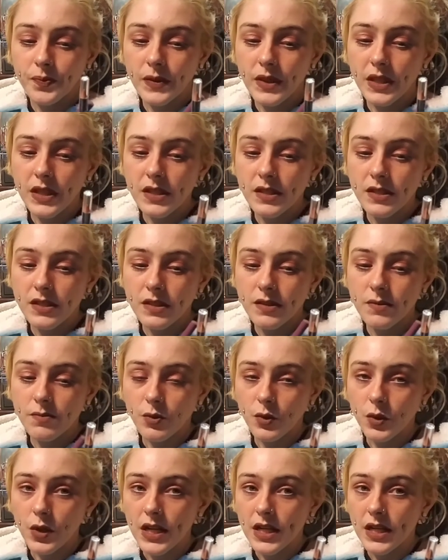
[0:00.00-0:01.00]
this
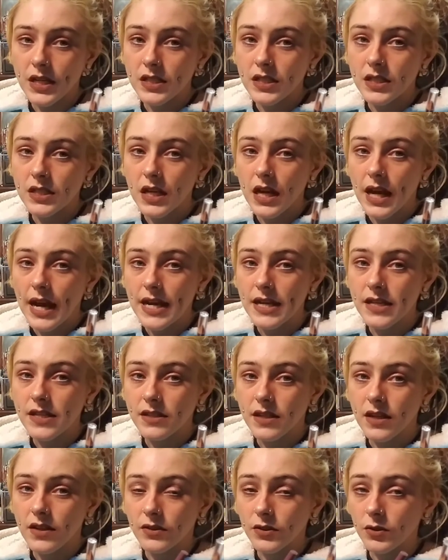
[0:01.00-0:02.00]
brand has
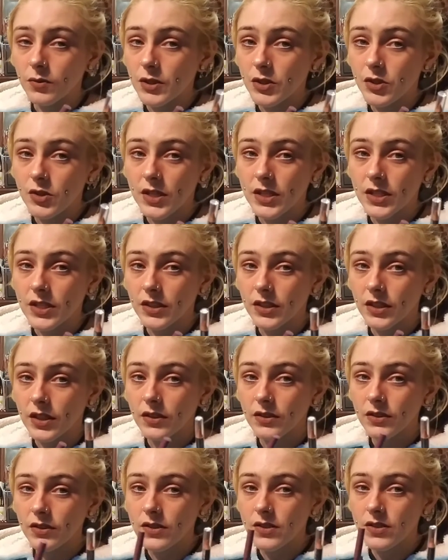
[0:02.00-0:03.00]
a little bit trendier
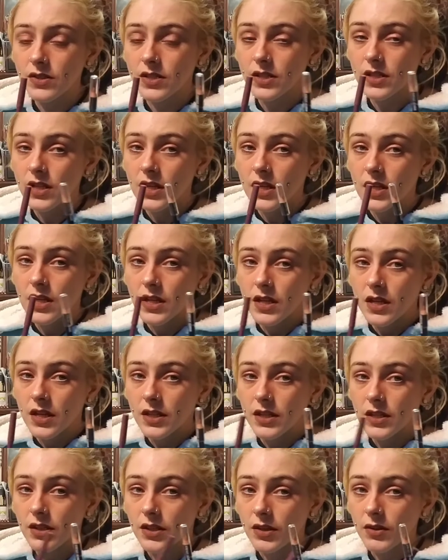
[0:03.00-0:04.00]
colors.
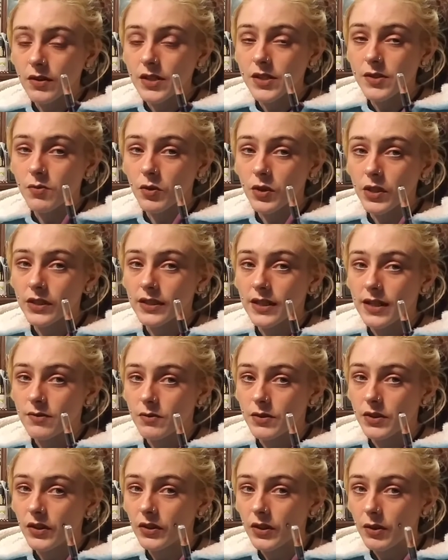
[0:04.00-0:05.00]
It's more in line with
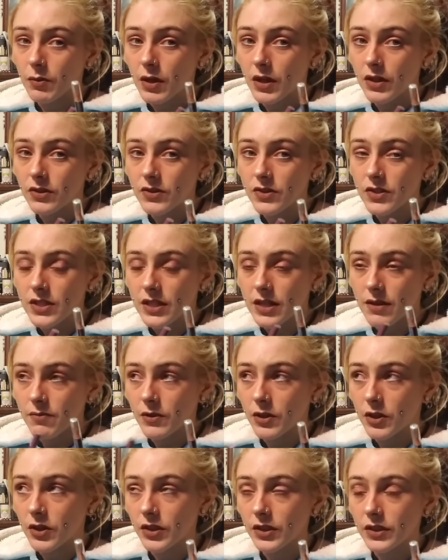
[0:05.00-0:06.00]
the lip colors that I'm
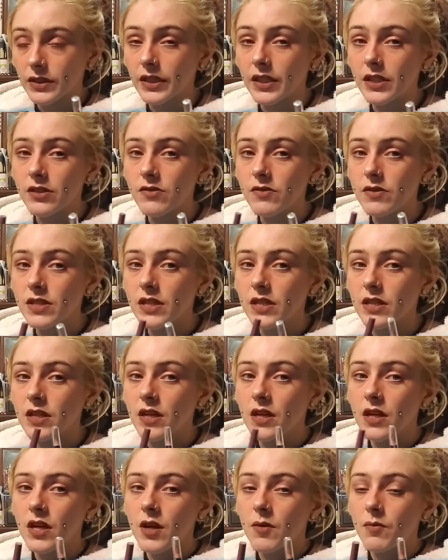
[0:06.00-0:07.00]
currently using,
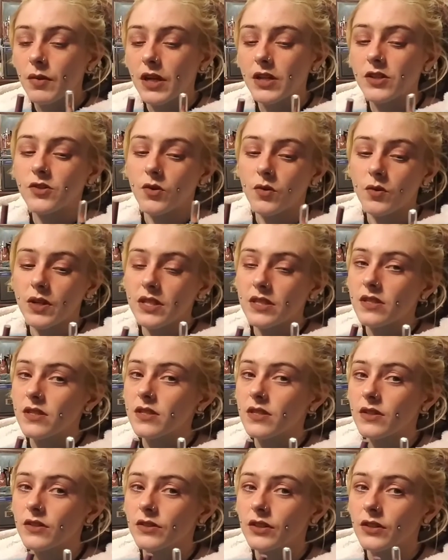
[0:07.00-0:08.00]
but I don't
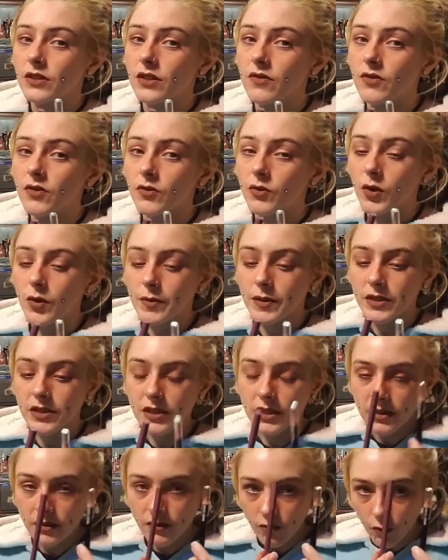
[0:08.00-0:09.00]
necessarily love the formula.
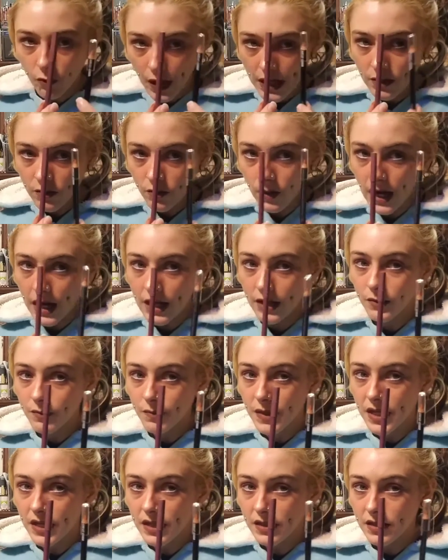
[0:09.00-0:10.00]
Like, if Wet n Wild
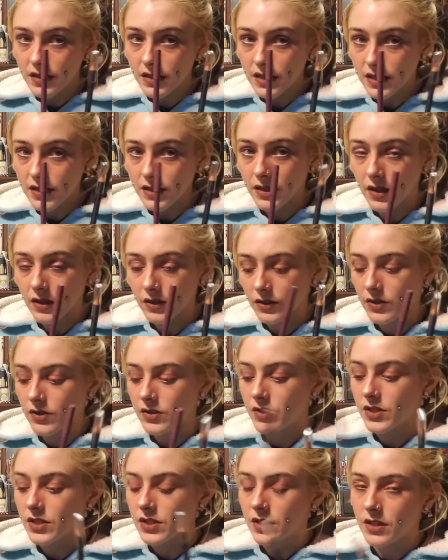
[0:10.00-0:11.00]
made these
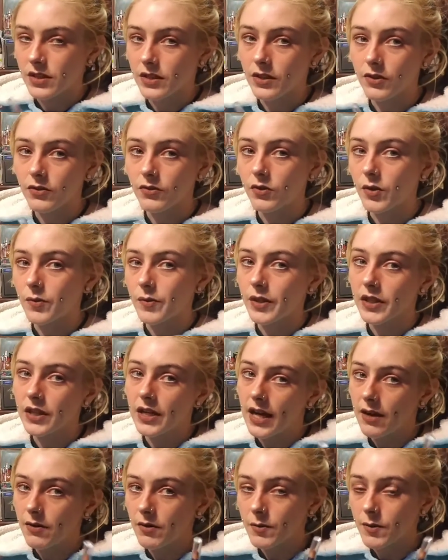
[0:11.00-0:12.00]
colors in their formula,
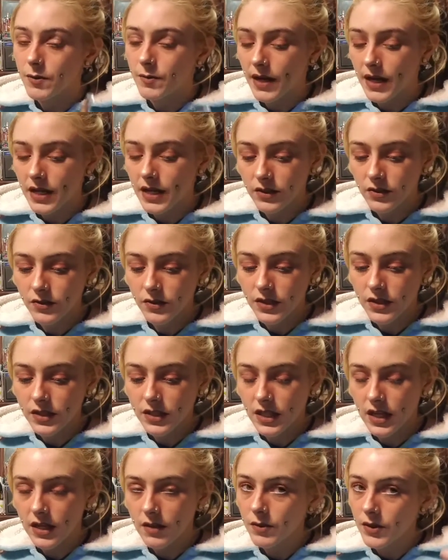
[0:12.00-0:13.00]
I would be buying those
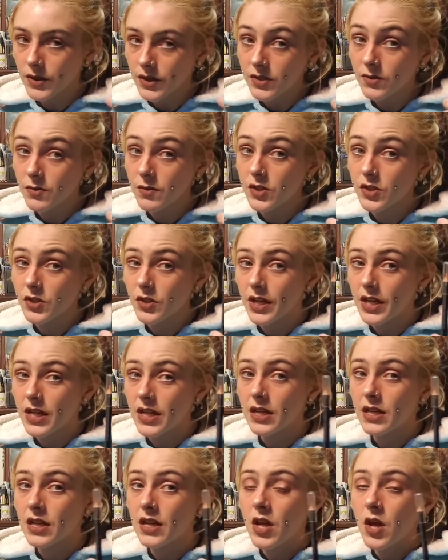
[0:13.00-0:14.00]
instead. But this one's great
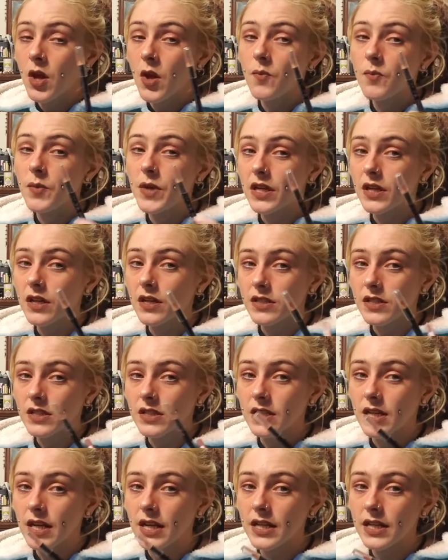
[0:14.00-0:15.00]
because it's
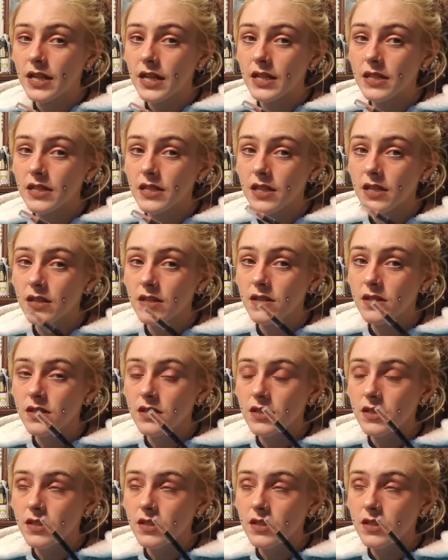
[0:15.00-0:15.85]
99 cents,